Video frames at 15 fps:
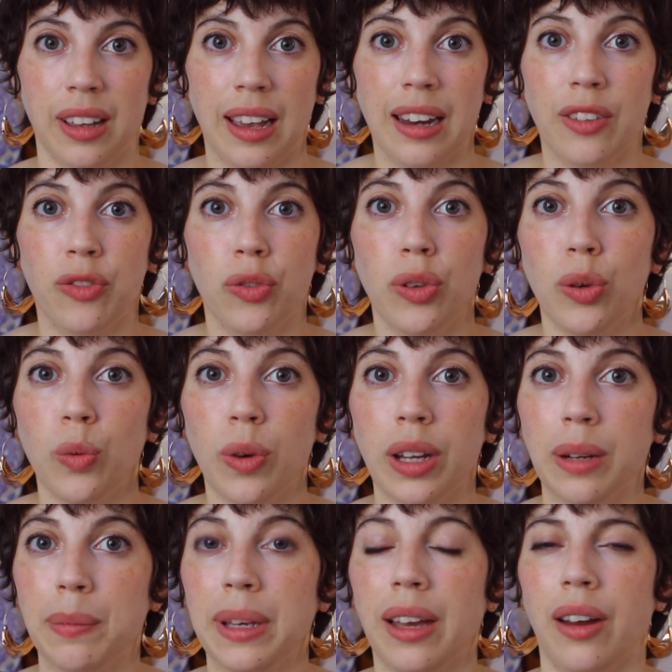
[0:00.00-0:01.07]
And if you
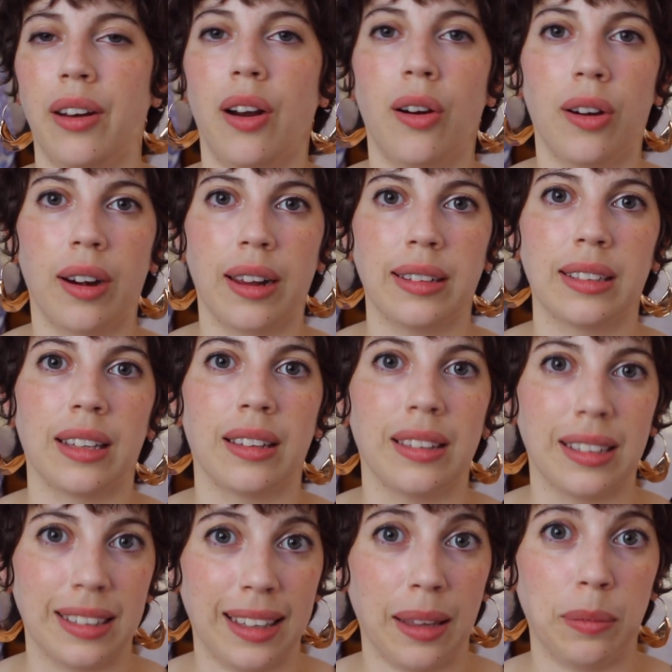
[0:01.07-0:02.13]
want to be an artist at
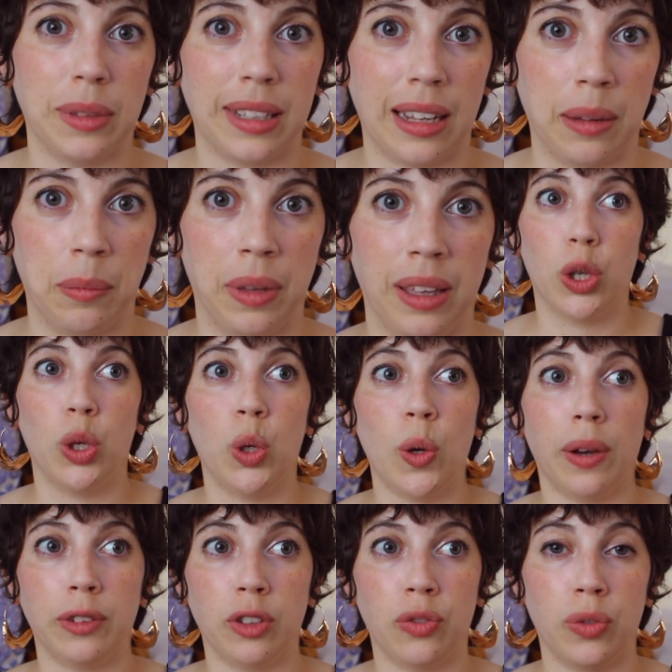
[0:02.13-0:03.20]
the same time, you
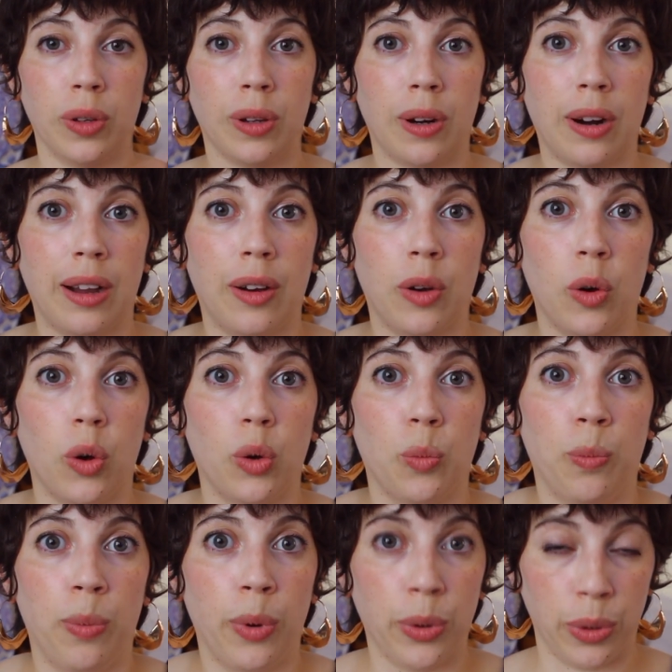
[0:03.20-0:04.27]
have to figure
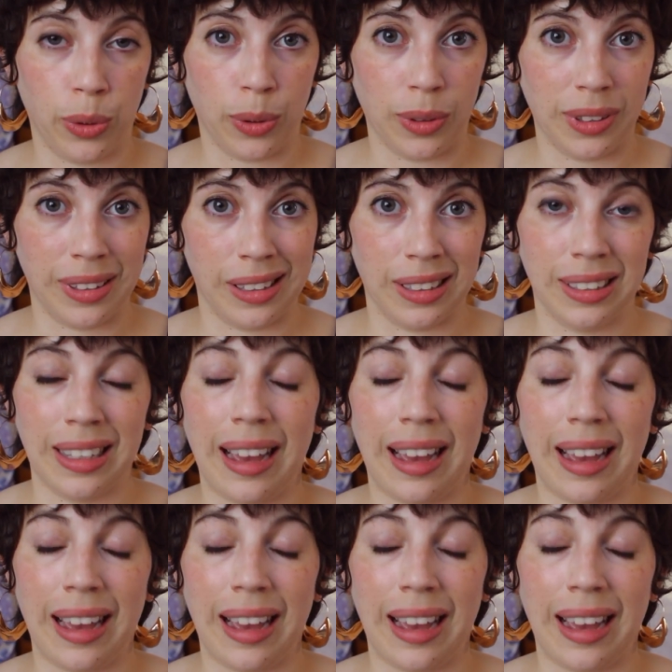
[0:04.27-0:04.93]
out both of those things.